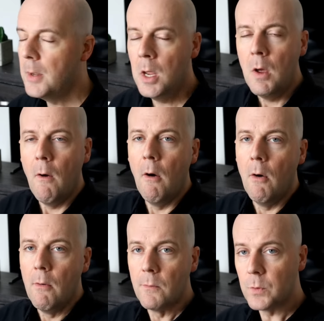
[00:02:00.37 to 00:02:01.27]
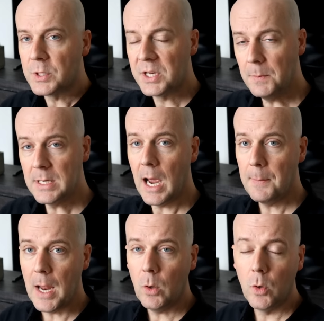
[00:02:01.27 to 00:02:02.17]
it. For some
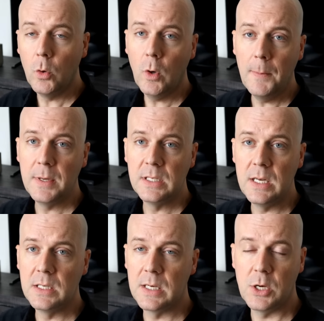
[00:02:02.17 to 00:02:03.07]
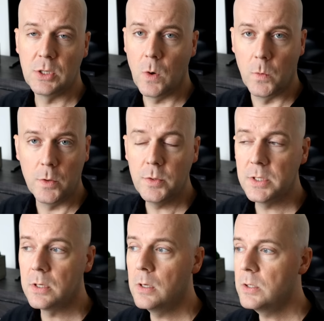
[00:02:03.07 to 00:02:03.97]
time now, local ABC station
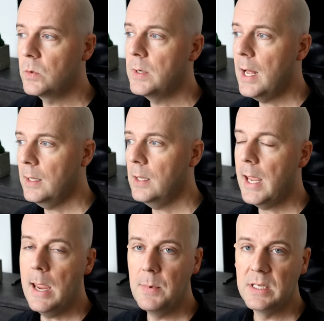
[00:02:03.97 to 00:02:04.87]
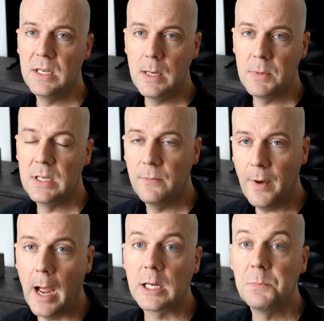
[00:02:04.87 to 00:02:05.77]
owners, so not ABC, NBC,
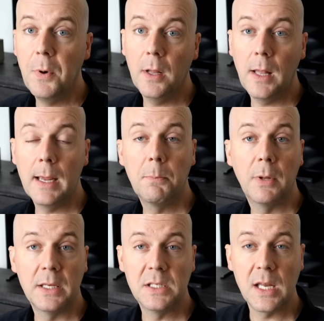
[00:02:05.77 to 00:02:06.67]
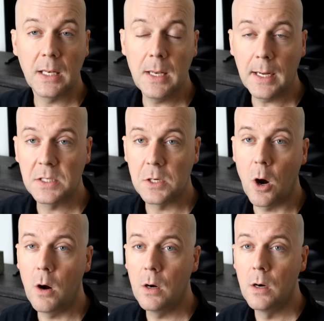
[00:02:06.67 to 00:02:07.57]
Fox, but like places like
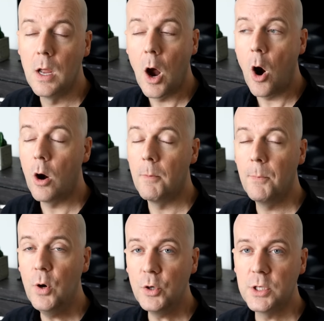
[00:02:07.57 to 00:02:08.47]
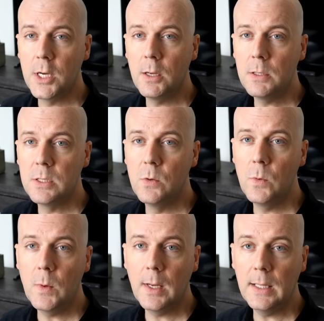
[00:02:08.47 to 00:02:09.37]
Nexstar, are pushing
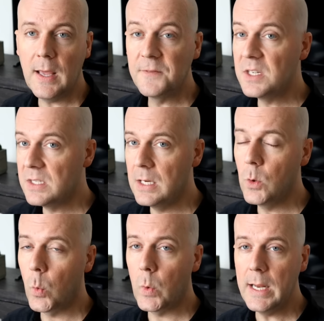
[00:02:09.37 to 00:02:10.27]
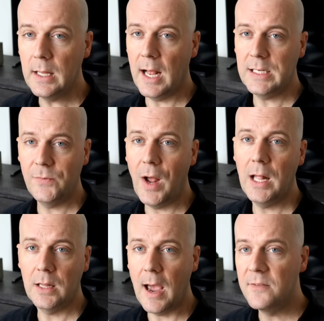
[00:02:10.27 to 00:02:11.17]
to get the FCC to
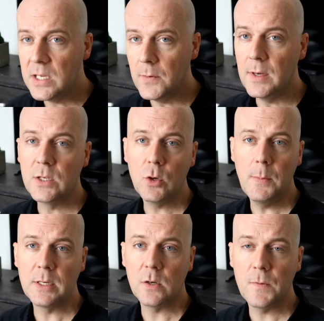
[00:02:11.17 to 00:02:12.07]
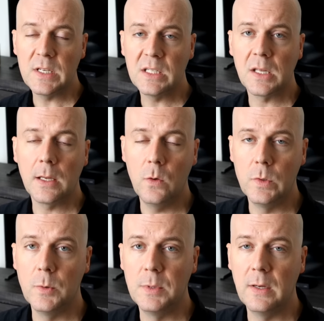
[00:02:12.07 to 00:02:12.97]
reclassify live TV streaming services like
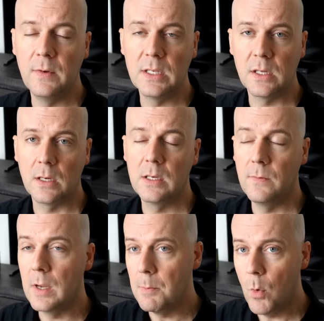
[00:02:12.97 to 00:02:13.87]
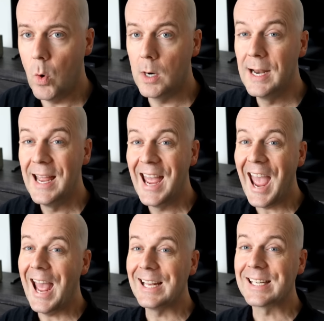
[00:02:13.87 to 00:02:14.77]
YouTube TV, Sling TV, and more
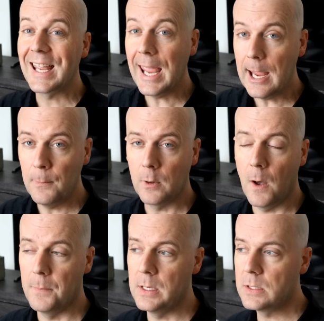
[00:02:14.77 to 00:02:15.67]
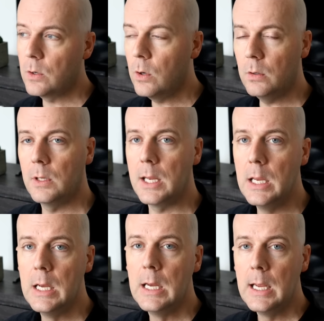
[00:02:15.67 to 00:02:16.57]
as cable companies.
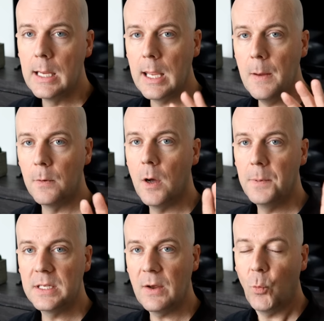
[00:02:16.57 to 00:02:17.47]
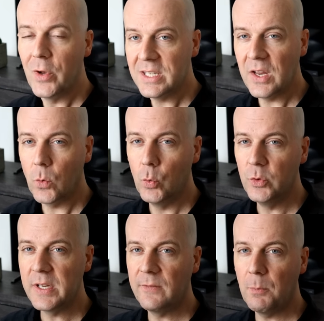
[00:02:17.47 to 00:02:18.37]
Currently, cable companies have one set of
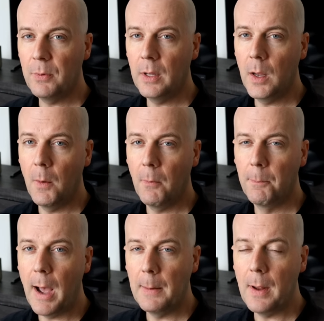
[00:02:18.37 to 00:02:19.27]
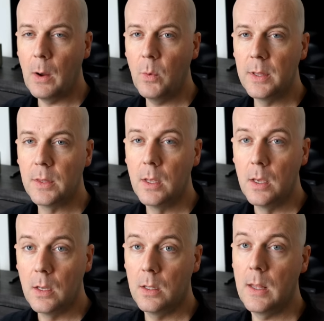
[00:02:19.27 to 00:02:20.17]
rules they have to oh, abide by with
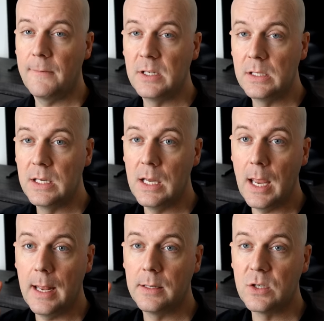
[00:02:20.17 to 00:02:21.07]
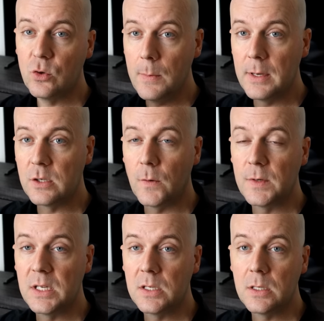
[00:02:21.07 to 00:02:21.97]
the FCC and streaming
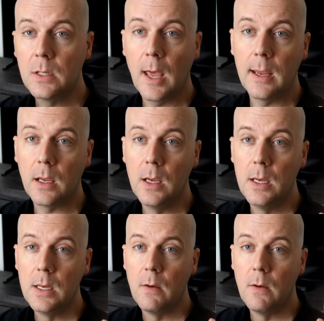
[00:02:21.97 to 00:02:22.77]
services like